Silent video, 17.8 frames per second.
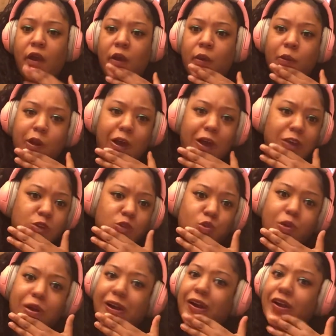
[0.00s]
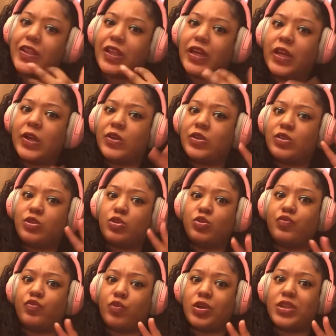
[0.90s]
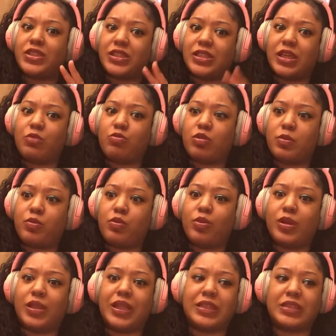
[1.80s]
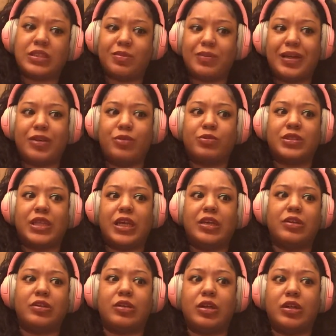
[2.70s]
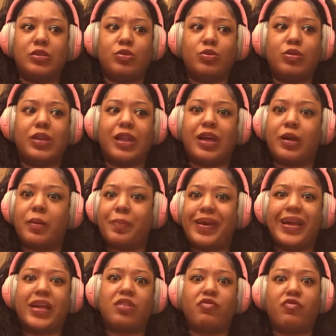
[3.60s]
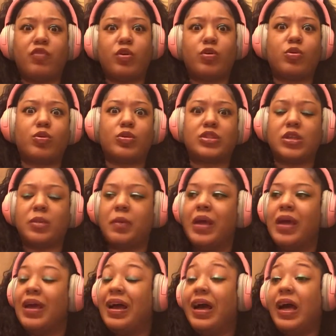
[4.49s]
But I swear I thought I heard two voices at one point. Like, somebody was, like, doing, like, a backing vocal or something.